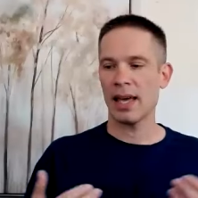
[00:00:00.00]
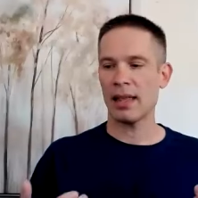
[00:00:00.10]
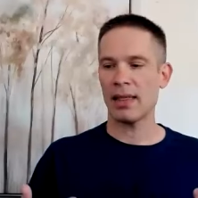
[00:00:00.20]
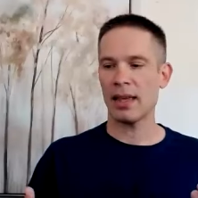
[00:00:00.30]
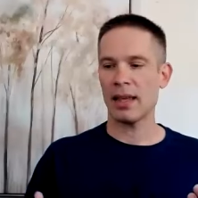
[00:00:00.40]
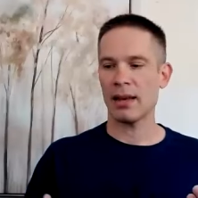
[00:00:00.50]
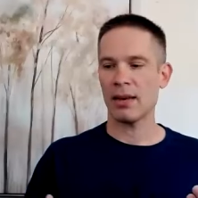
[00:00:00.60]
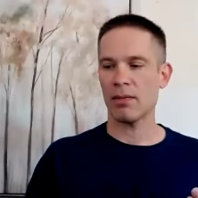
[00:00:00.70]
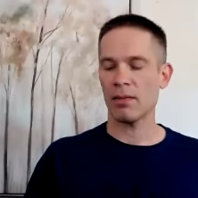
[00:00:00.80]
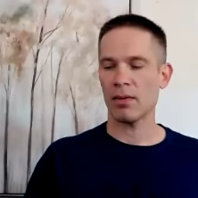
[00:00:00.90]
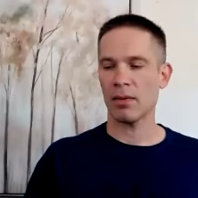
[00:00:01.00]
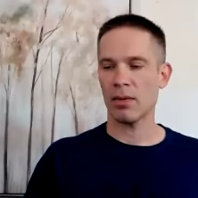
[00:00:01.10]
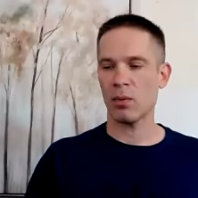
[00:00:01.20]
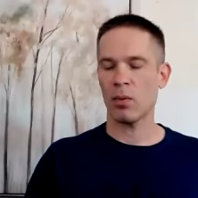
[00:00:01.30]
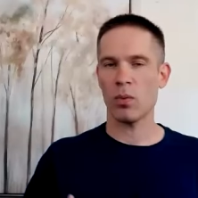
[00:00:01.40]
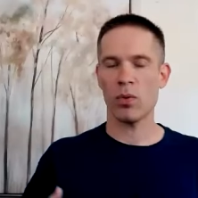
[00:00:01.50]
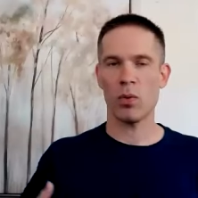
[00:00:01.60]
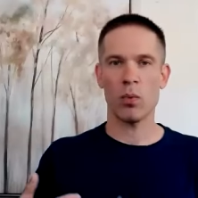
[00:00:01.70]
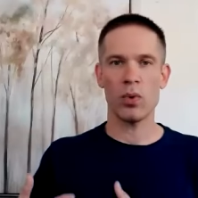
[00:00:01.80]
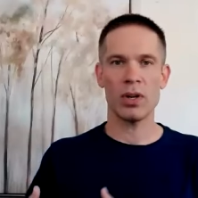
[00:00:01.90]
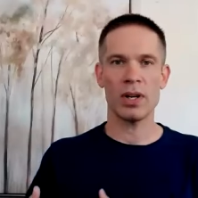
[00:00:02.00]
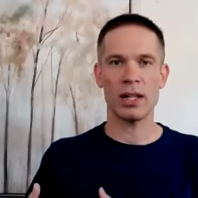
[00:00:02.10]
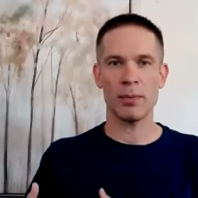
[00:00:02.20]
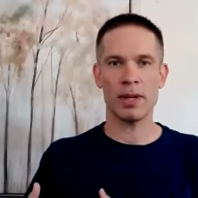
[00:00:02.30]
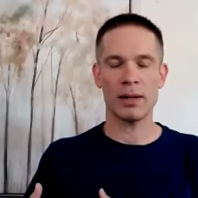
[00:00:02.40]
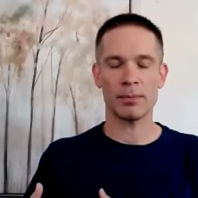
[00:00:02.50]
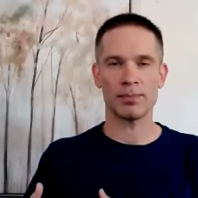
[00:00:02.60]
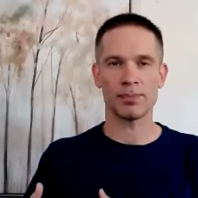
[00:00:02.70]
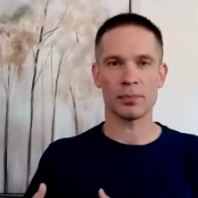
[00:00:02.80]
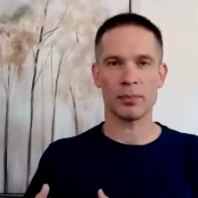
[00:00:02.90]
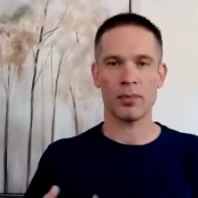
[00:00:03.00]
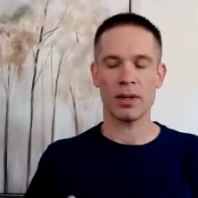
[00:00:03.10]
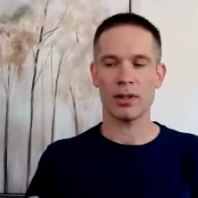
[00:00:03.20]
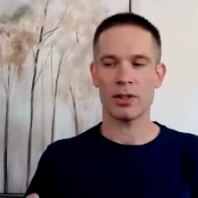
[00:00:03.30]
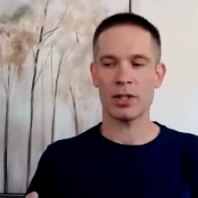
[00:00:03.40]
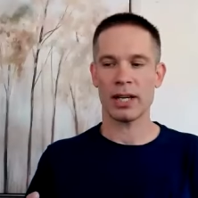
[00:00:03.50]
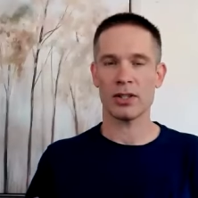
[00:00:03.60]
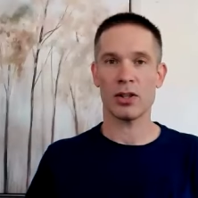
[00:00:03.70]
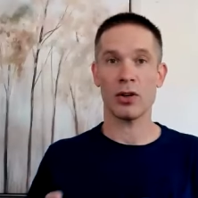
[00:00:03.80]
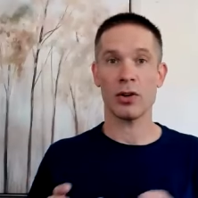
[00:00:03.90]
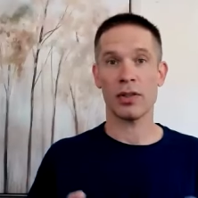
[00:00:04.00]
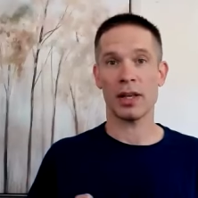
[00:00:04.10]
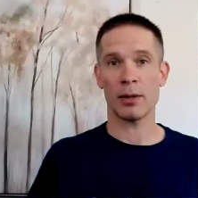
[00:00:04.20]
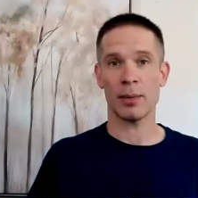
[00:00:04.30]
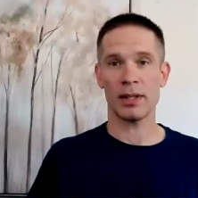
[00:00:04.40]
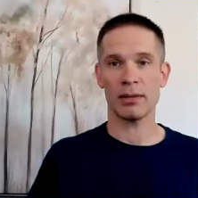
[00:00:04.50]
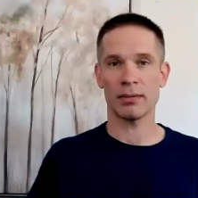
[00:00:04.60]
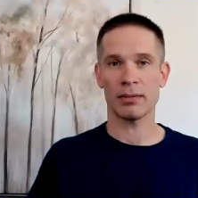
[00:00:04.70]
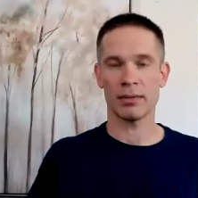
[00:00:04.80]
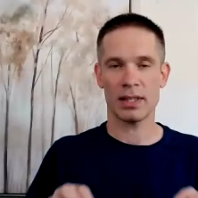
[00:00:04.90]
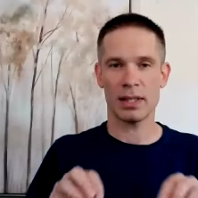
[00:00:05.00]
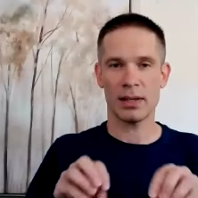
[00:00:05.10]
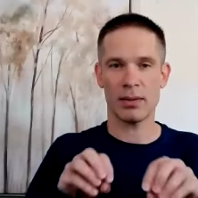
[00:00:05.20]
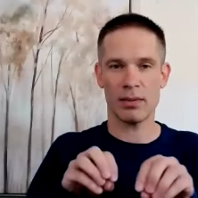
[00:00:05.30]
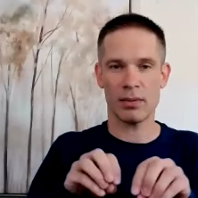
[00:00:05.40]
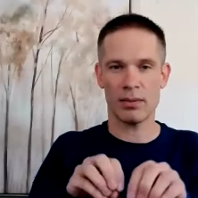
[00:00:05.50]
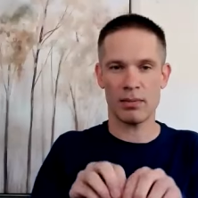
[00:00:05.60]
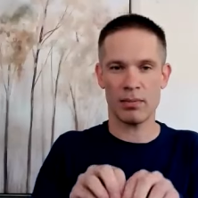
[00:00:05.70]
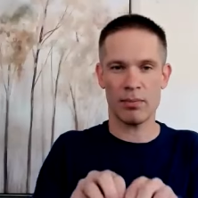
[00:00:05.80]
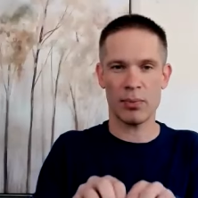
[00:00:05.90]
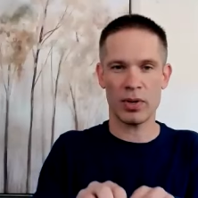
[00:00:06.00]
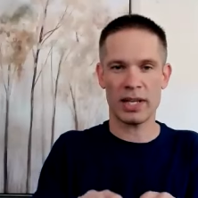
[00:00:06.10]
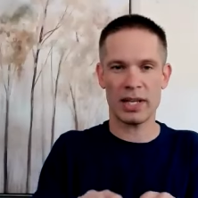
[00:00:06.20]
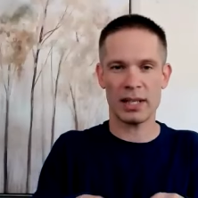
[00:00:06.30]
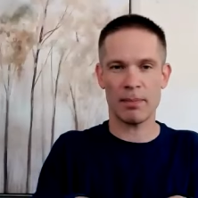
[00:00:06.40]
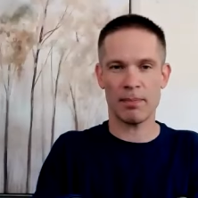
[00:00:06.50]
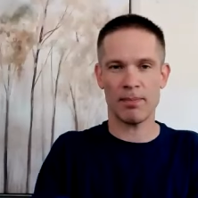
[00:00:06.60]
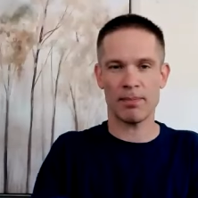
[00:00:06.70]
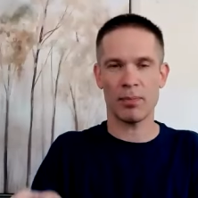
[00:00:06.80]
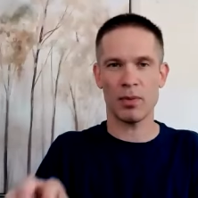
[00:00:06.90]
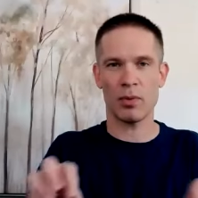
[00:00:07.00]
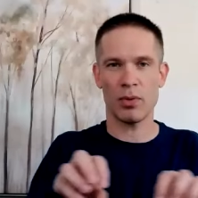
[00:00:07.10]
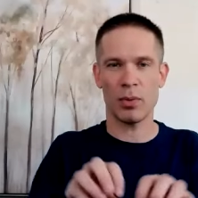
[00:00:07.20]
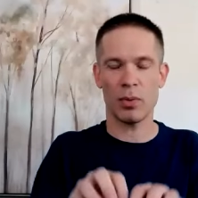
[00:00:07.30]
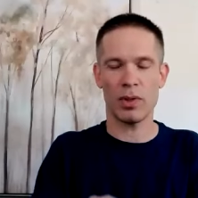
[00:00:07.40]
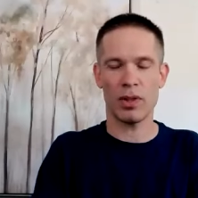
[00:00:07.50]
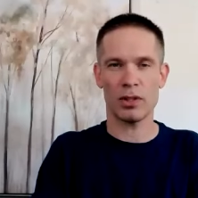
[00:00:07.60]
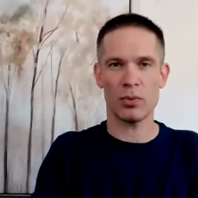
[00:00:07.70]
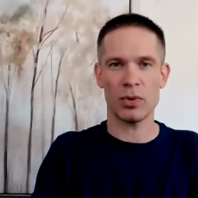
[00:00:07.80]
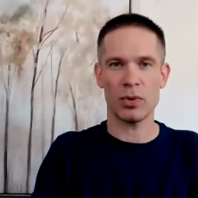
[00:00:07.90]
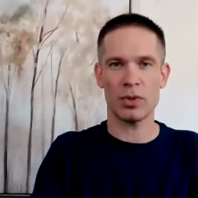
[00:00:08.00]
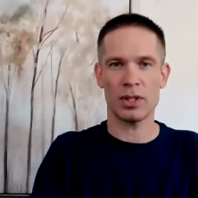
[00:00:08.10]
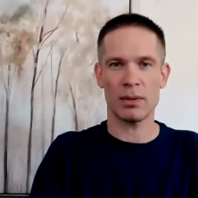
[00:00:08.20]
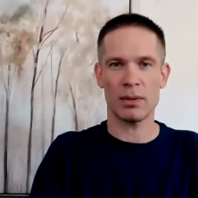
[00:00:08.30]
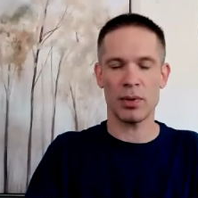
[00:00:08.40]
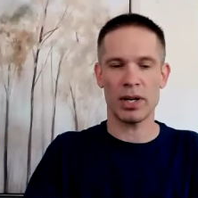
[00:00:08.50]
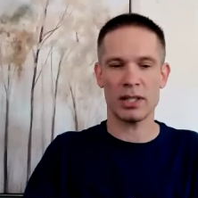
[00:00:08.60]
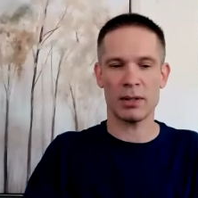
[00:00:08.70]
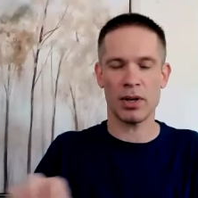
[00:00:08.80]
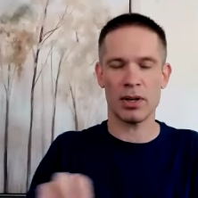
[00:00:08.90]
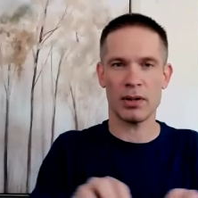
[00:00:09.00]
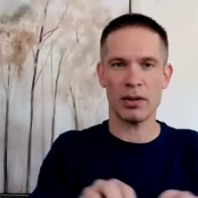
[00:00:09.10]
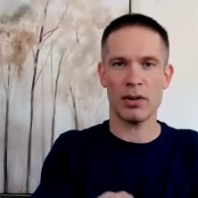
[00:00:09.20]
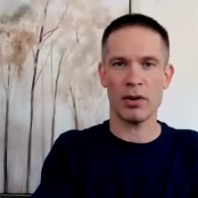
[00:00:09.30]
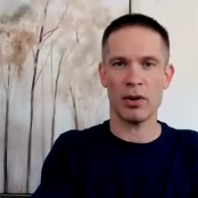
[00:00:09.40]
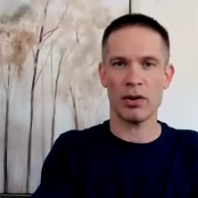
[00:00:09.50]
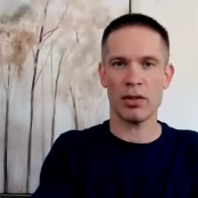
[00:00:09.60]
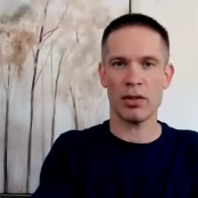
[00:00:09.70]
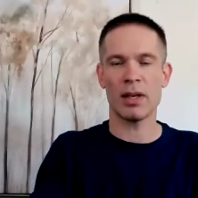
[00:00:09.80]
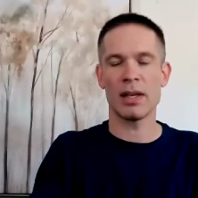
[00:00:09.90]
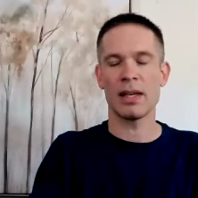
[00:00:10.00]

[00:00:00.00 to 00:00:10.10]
And then the wood element checks the earth element because it breaks up with its roots, it breaks apart the earth.